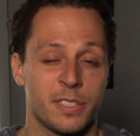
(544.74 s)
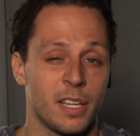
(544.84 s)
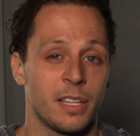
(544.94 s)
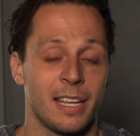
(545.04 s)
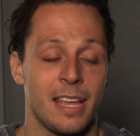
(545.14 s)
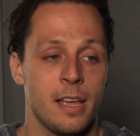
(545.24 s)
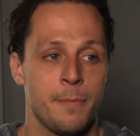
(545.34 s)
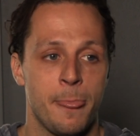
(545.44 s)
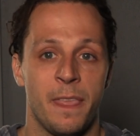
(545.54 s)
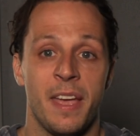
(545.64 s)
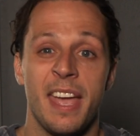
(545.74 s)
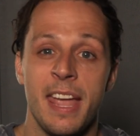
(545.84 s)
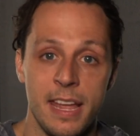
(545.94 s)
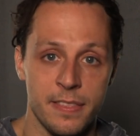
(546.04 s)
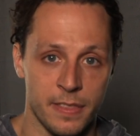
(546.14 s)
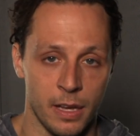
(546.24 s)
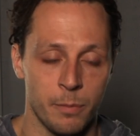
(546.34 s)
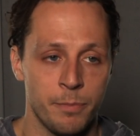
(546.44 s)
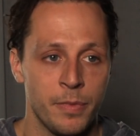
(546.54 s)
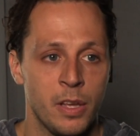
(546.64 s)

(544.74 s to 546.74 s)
sudden like hate them.